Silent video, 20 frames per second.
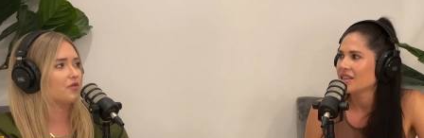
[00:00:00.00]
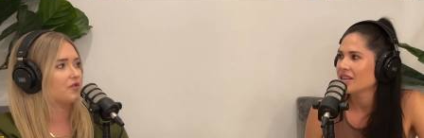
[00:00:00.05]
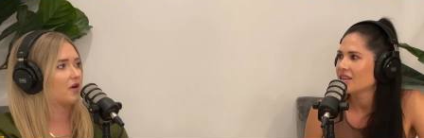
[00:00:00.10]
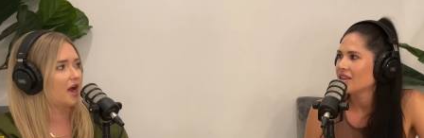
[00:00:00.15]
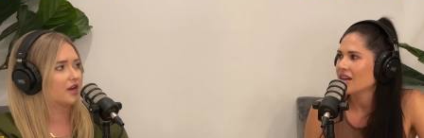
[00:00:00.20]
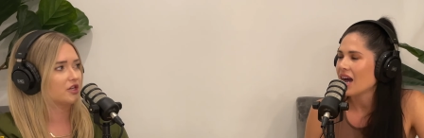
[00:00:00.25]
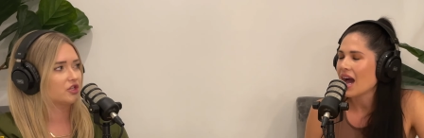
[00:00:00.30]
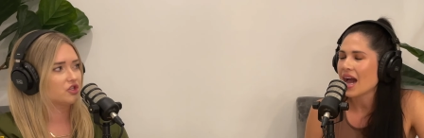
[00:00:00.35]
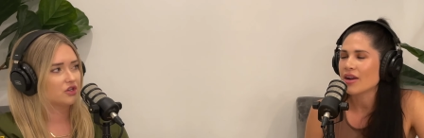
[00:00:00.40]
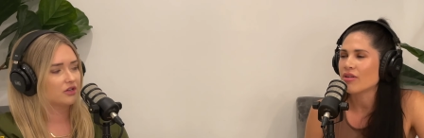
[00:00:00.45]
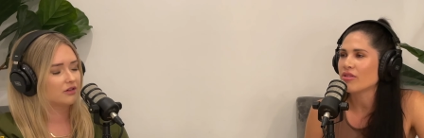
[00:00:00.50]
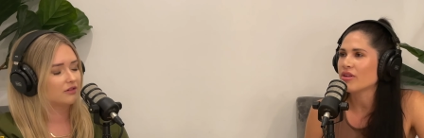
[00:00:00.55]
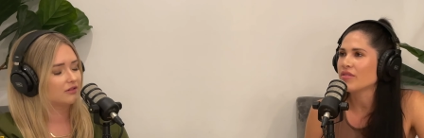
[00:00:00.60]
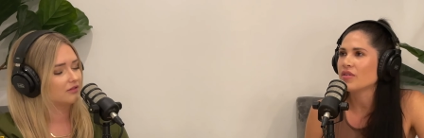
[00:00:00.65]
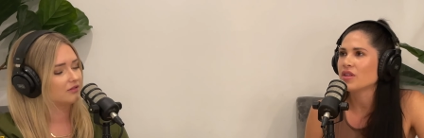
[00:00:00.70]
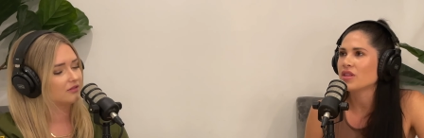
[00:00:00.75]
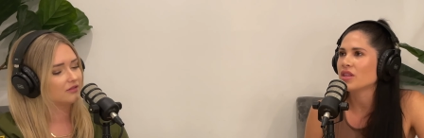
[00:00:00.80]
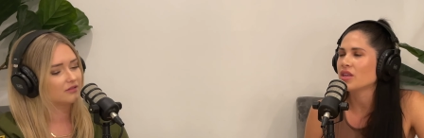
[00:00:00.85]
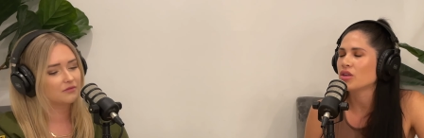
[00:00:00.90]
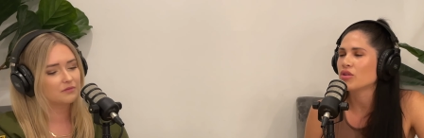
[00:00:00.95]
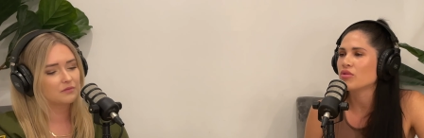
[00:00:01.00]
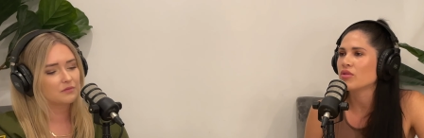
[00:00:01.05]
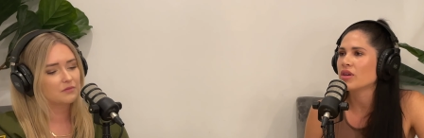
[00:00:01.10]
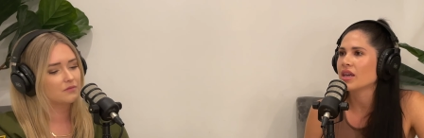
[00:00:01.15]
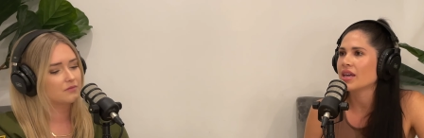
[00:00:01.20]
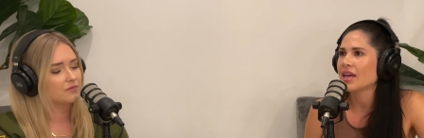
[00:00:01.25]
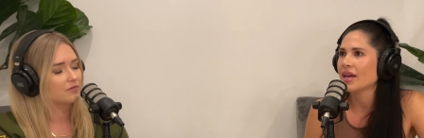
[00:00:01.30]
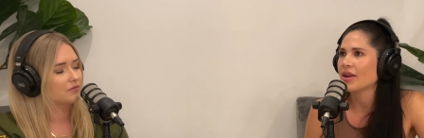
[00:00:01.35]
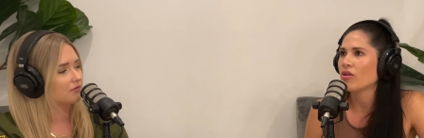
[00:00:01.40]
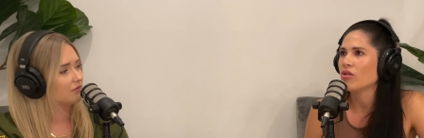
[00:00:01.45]
Speaker 1: fresh. I don't even think you can
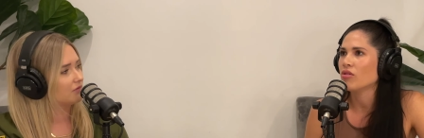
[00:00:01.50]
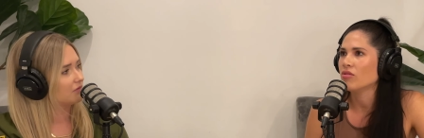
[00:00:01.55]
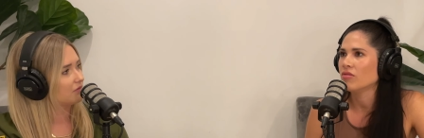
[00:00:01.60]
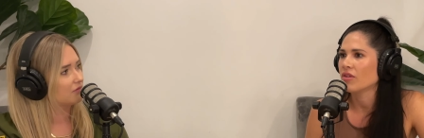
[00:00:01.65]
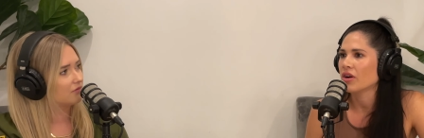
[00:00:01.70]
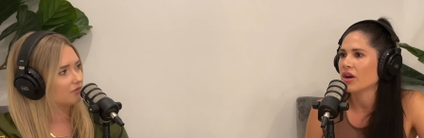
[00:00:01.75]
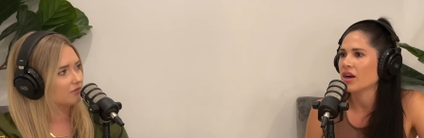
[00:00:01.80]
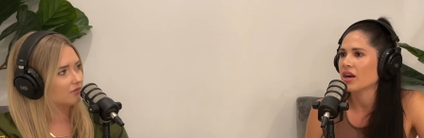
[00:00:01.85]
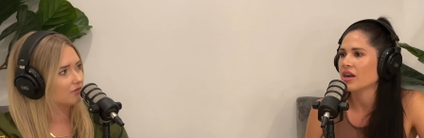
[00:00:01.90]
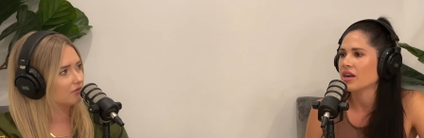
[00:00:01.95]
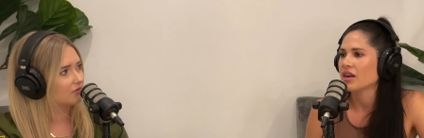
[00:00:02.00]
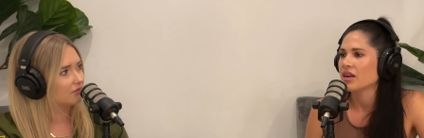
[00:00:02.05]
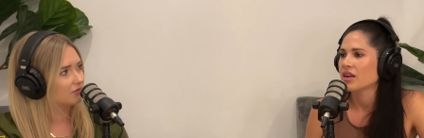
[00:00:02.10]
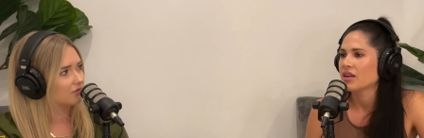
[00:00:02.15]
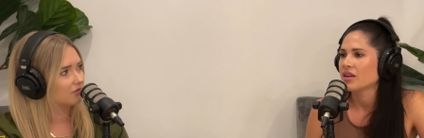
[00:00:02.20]
get over,